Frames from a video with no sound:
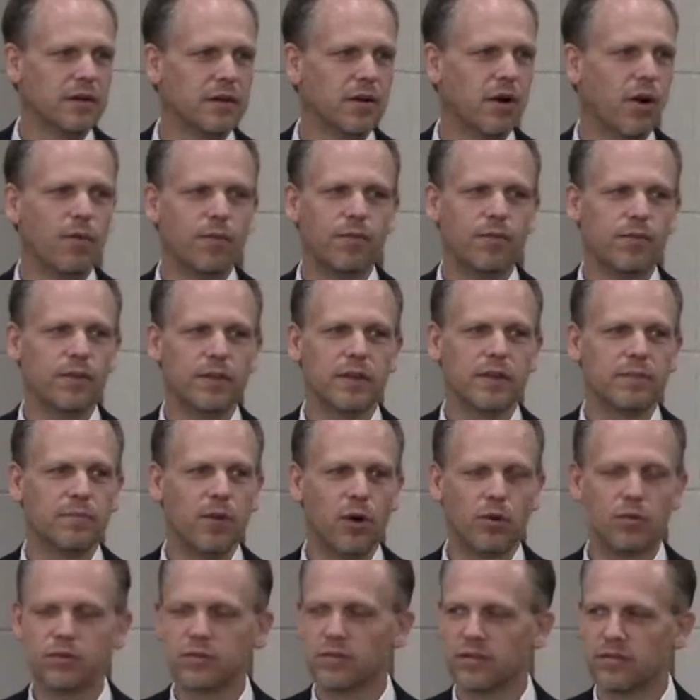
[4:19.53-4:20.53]
Hopefully
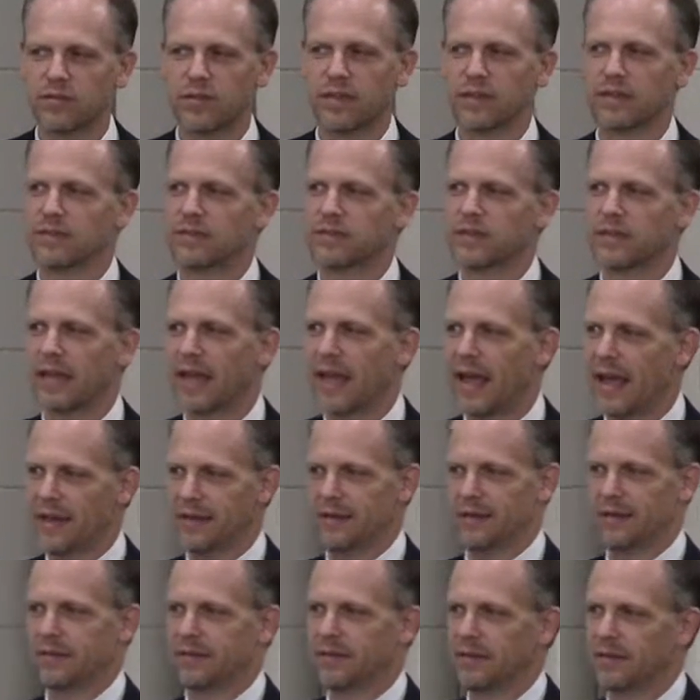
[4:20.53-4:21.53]
most of us
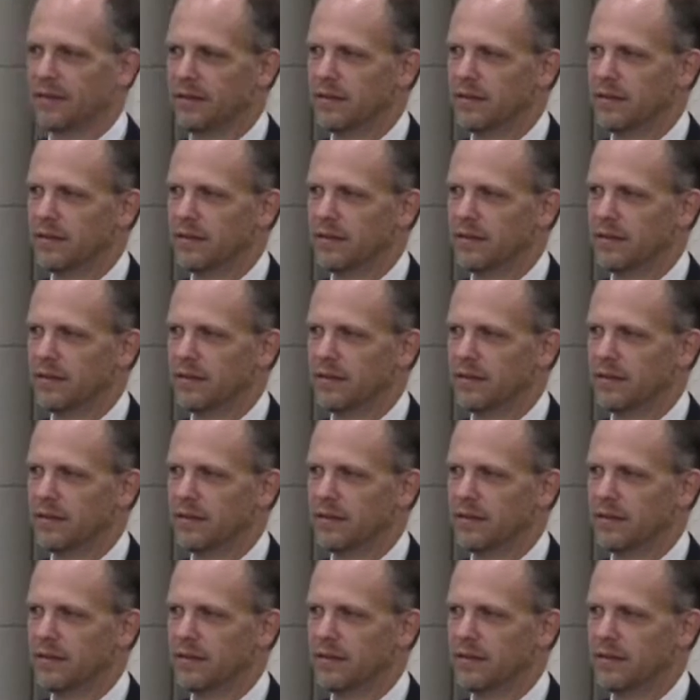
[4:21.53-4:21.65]
can't.